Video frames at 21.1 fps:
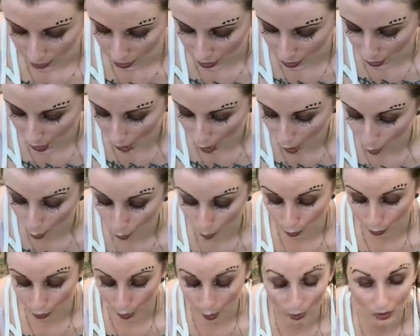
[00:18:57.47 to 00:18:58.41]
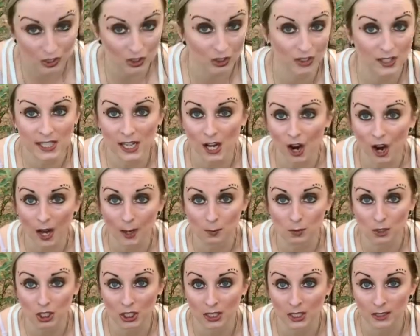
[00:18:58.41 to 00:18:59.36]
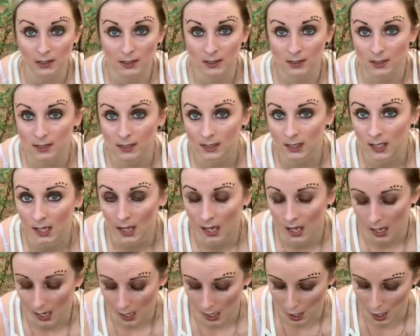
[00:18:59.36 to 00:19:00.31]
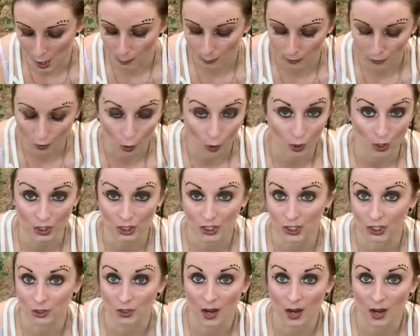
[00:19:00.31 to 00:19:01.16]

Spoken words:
So those are the options. Of course, you